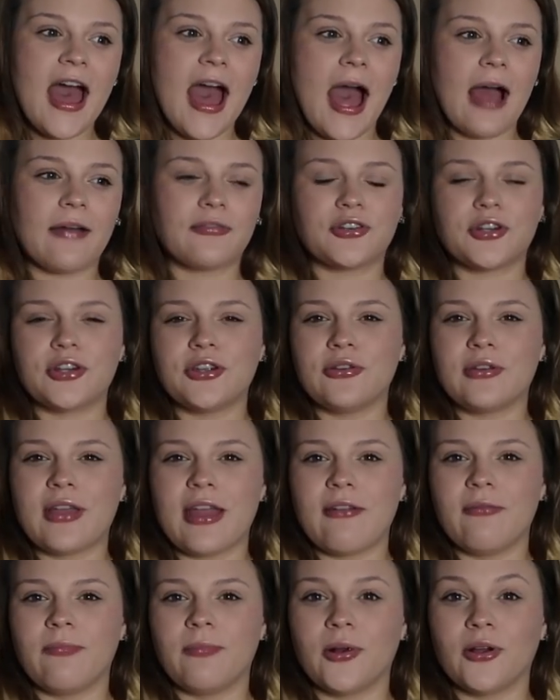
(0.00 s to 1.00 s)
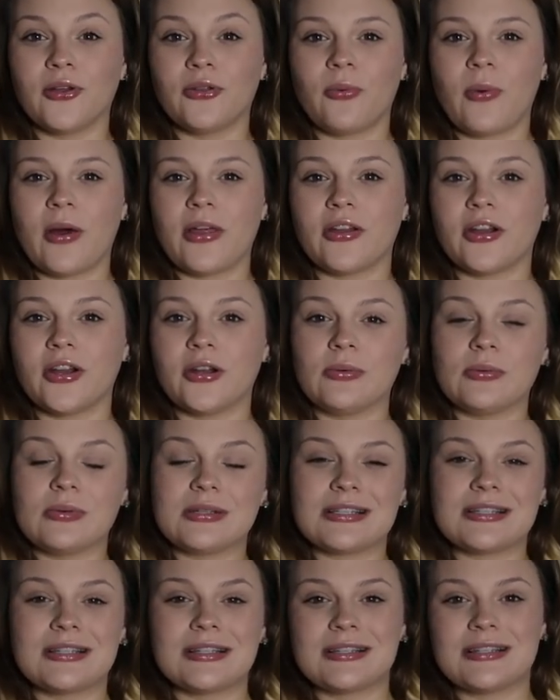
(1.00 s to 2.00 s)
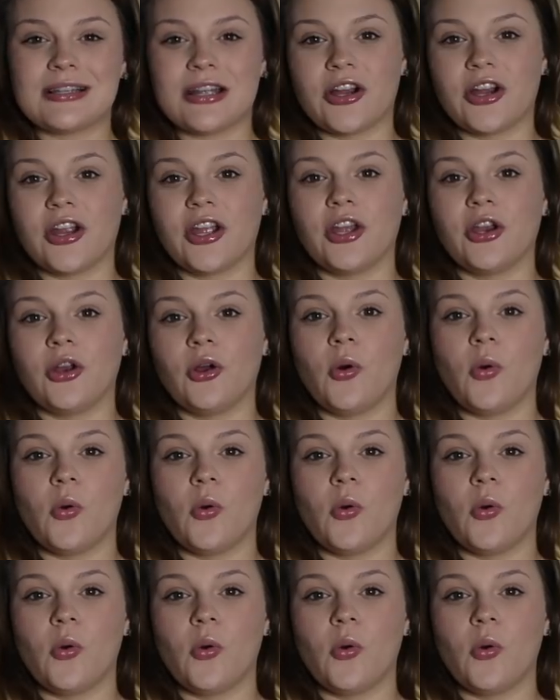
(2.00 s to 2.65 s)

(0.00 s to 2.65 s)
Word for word: after you gave birth, whether it was cesarean